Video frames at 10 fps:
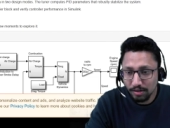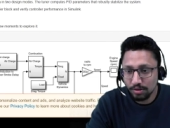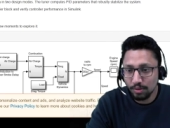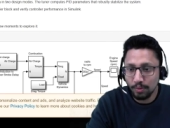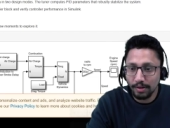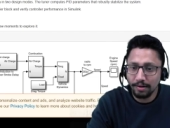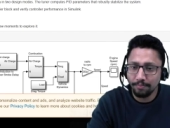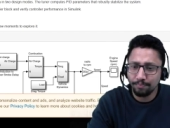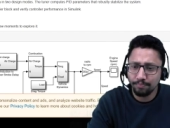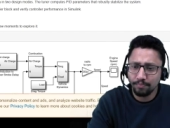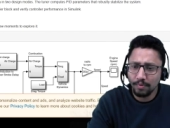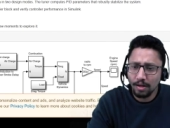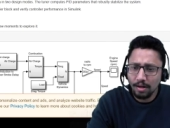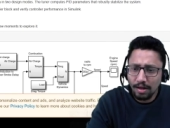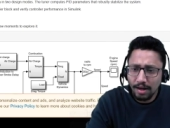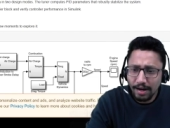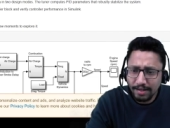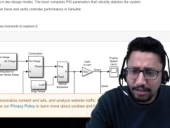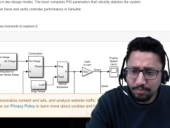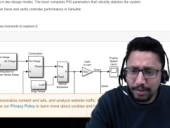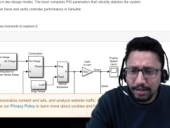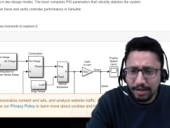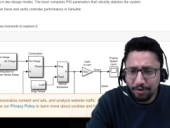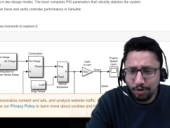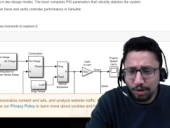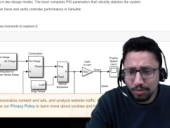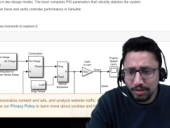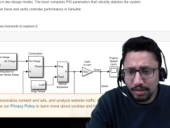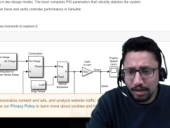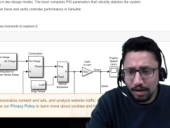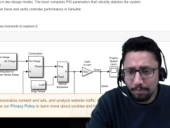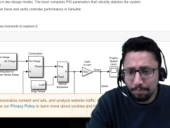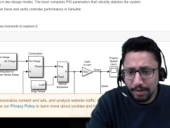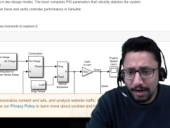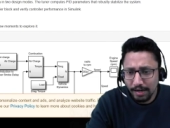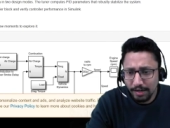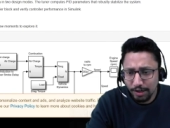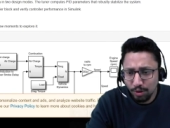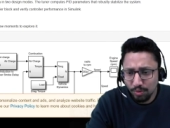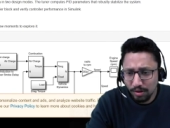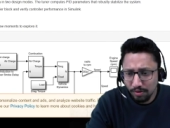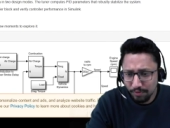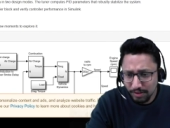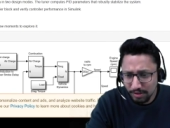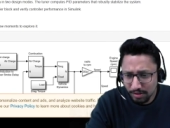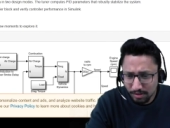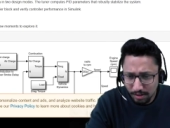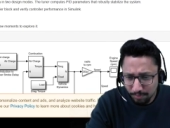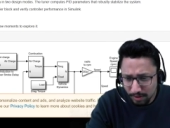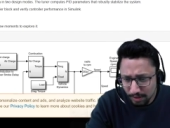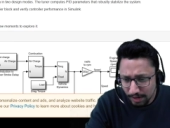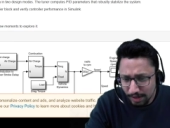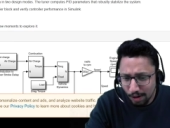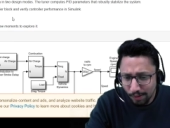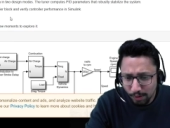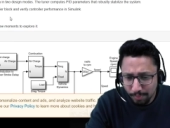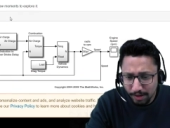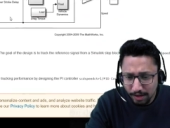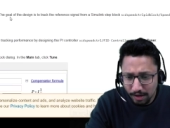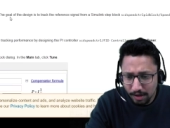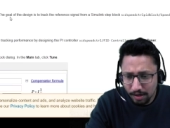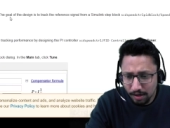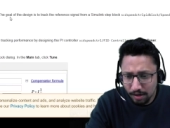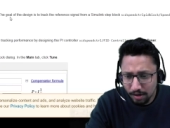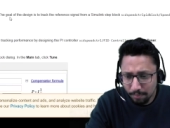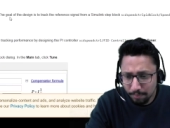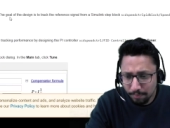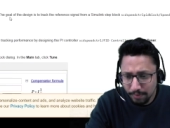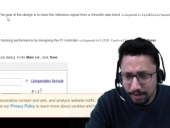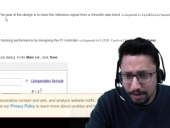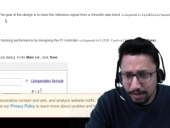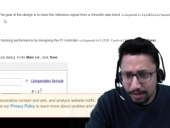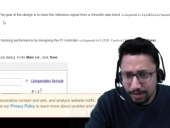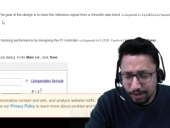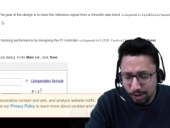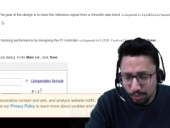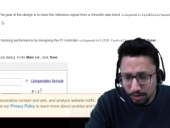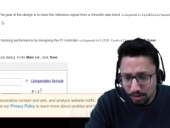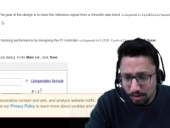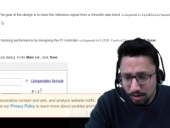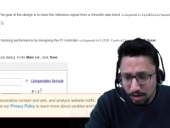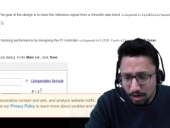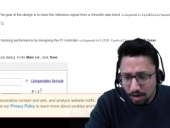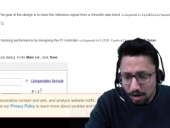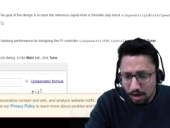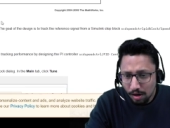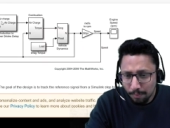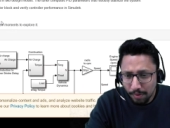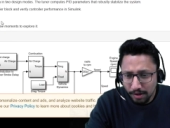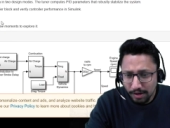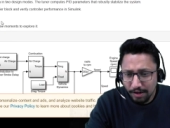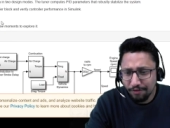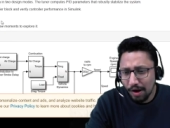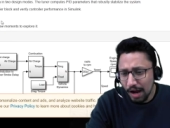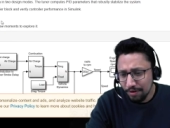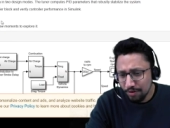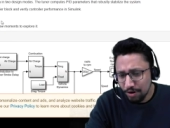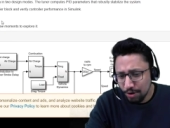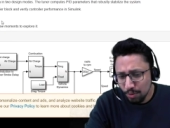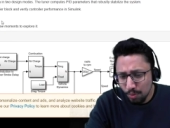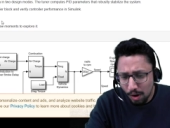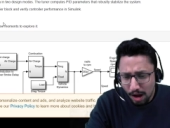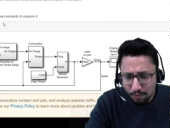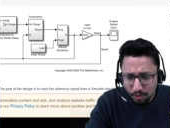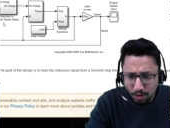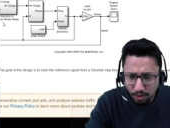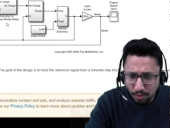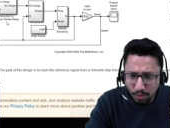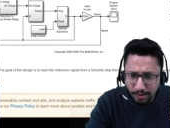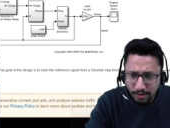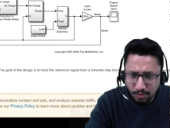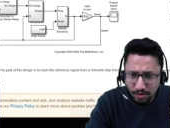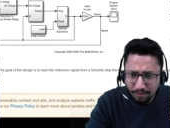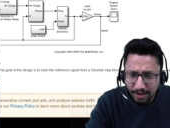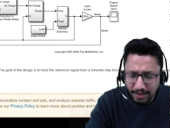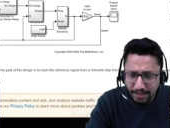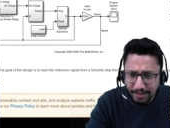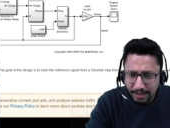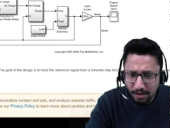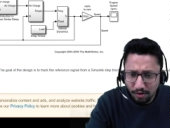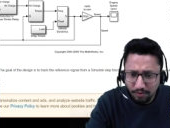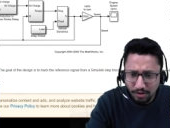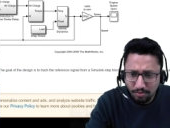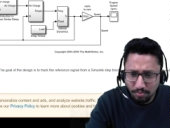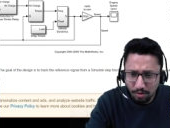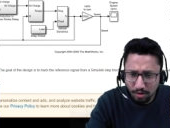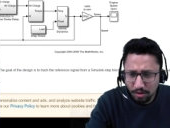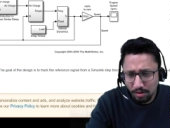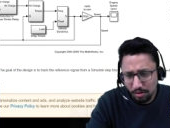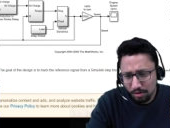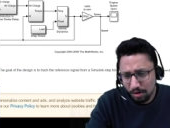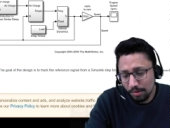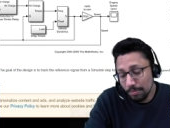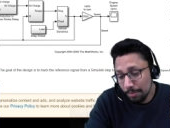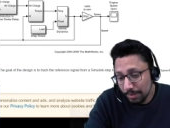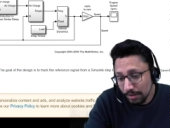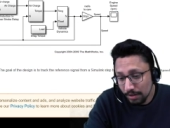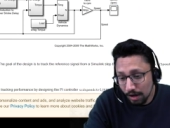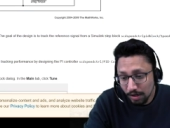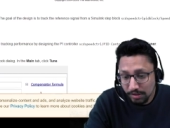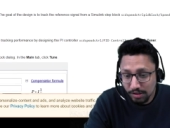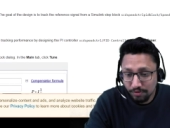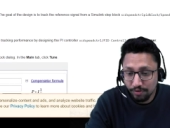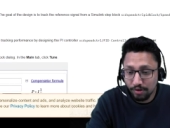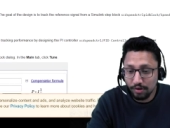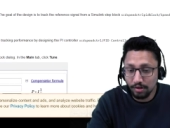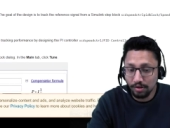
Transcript: So it is mainly introducing a P I D tuner, which something like automatic uh, P I D tuner. But if I were you, I would not go into the very detail of this model, or maybe uh, just for